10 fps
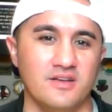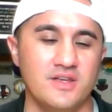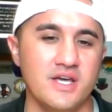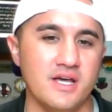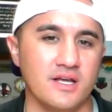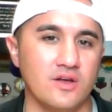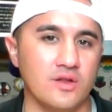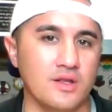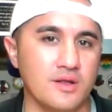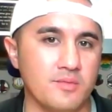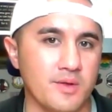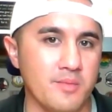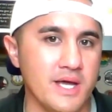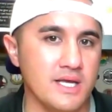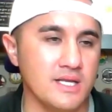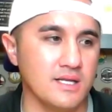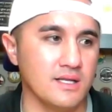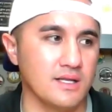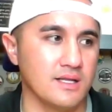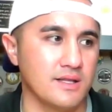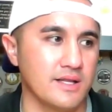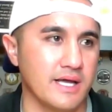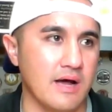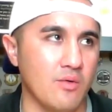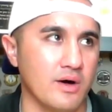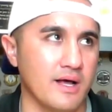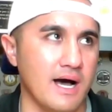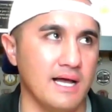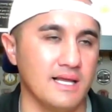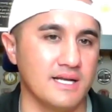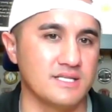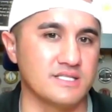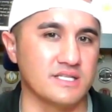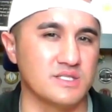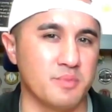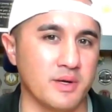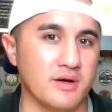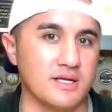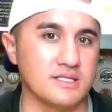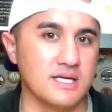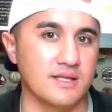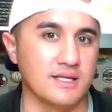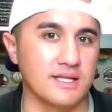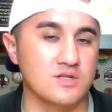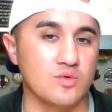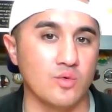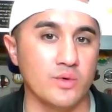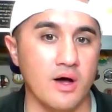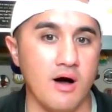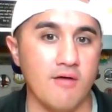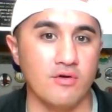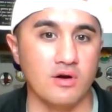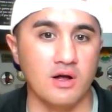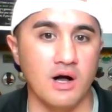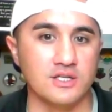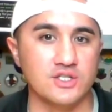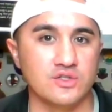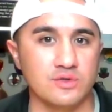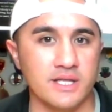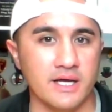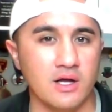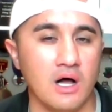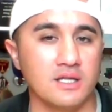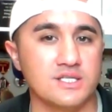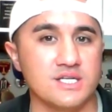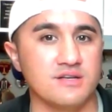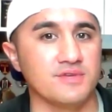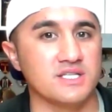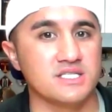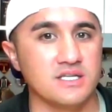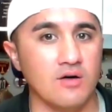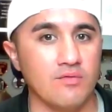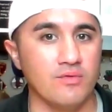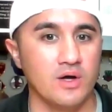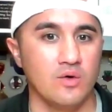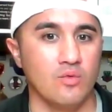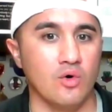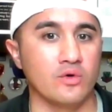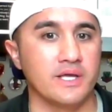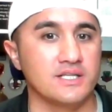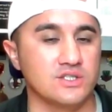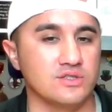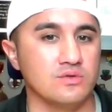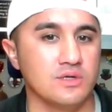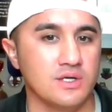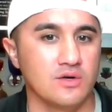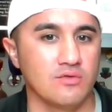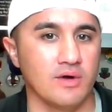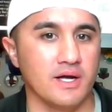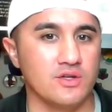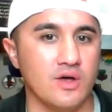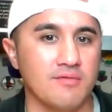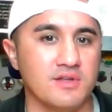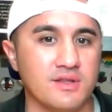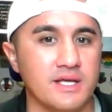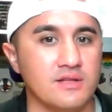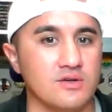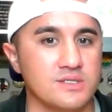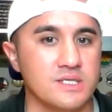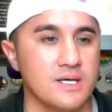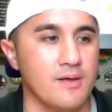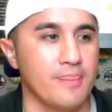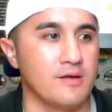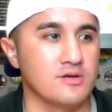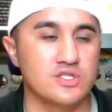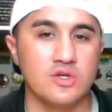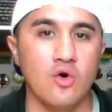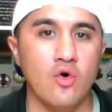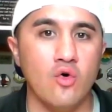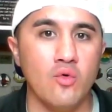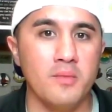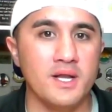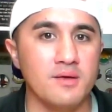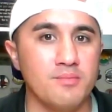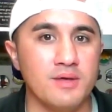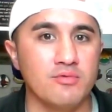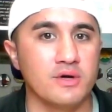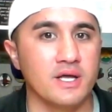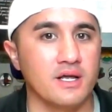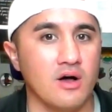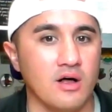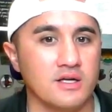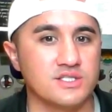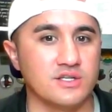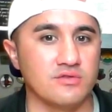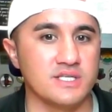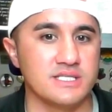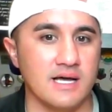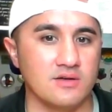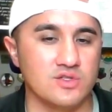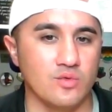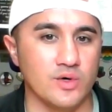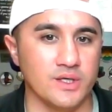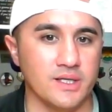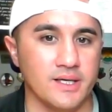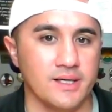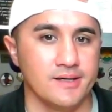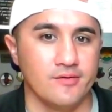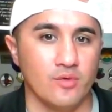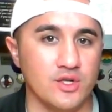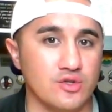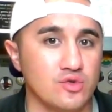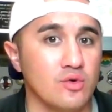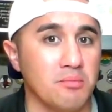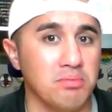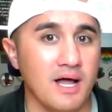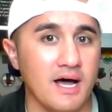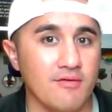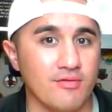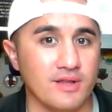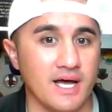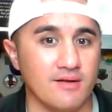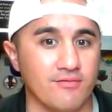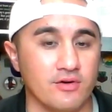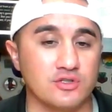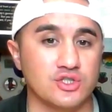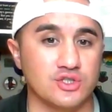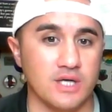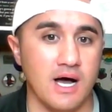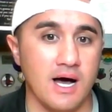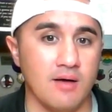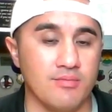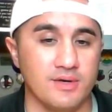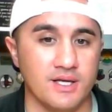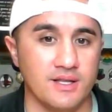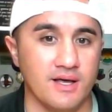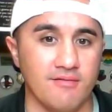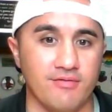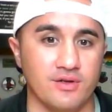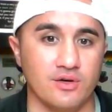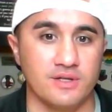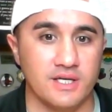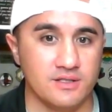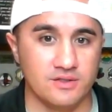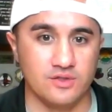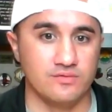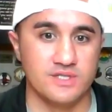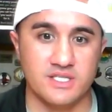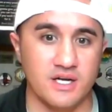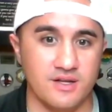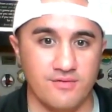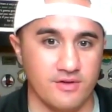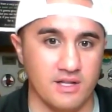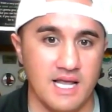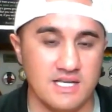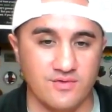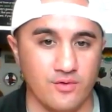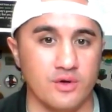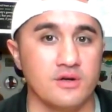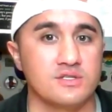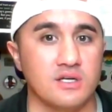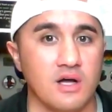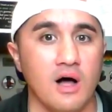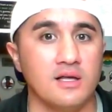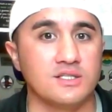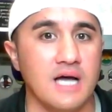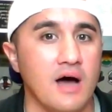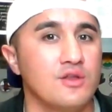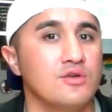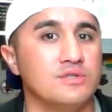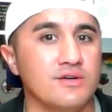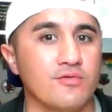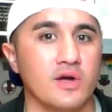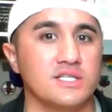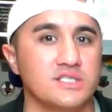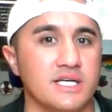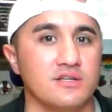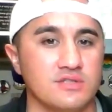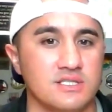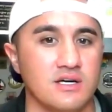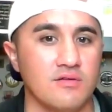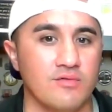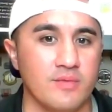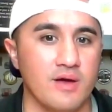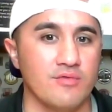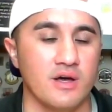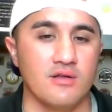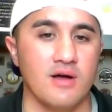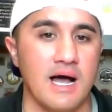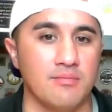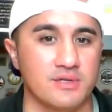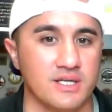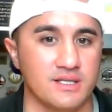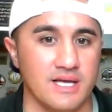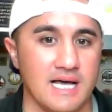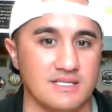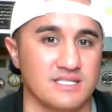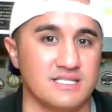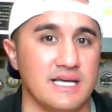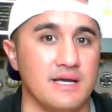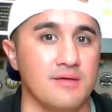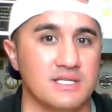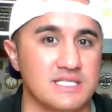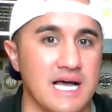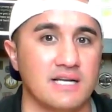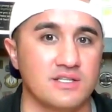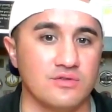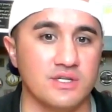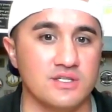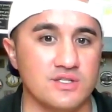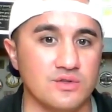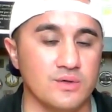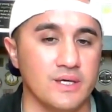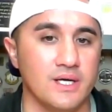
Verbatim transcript: Yeah, no, the, the main thing I want to highlight is experience. I think that's what we offer a college student that college in of itself won't get you, right? You have to think there's there's so many people getting college degrees now. So when when you do apply for that first job in that field that you've studied for the last four years in college, how do you differentiate yourself from every other applicant that has the same exact degree as you?